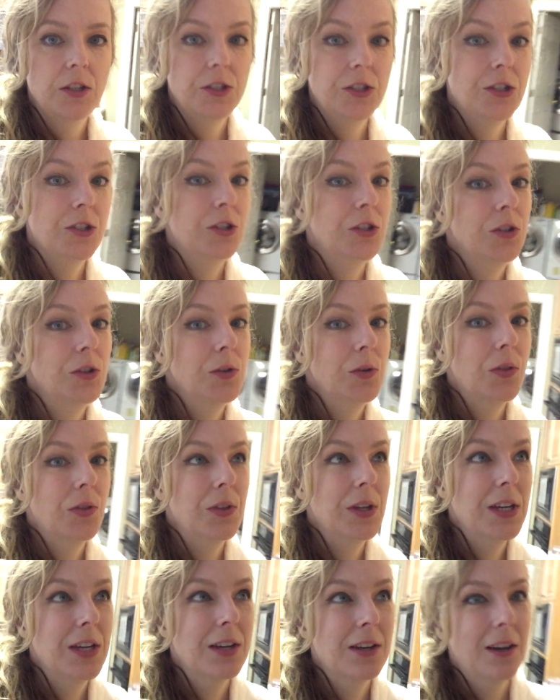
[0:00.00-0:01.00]
Do you
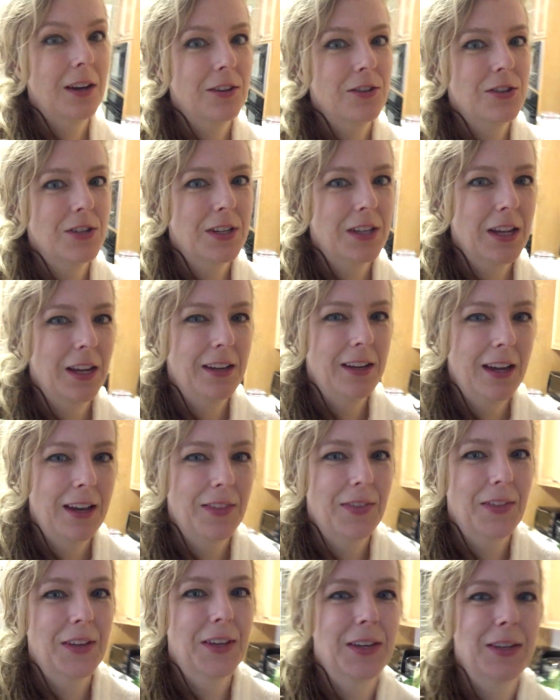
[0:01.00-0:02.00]
think I should
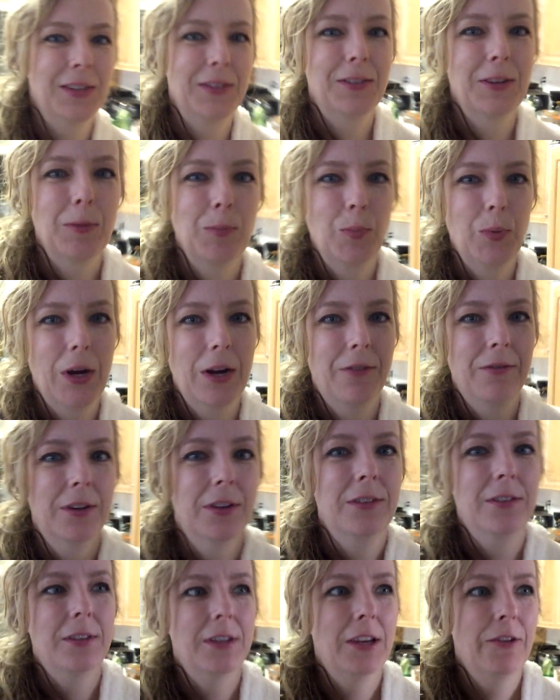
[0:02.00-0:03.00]
take the kids up
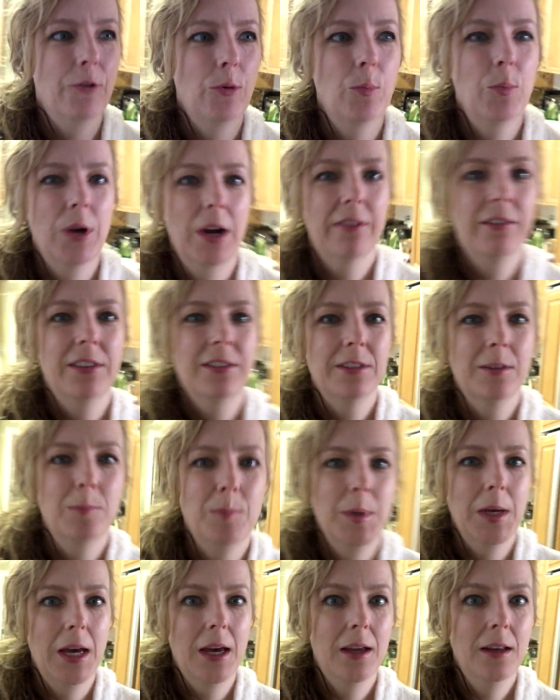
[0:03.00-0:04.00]
breakfast and give them breakfast in
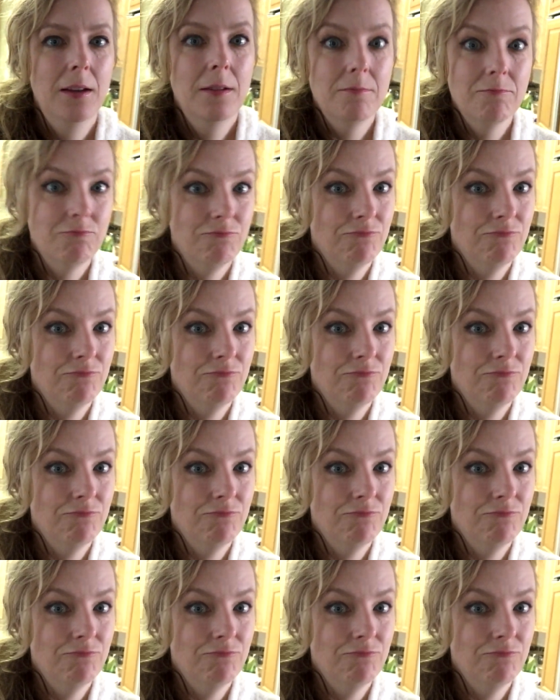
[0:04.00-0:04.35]
bed?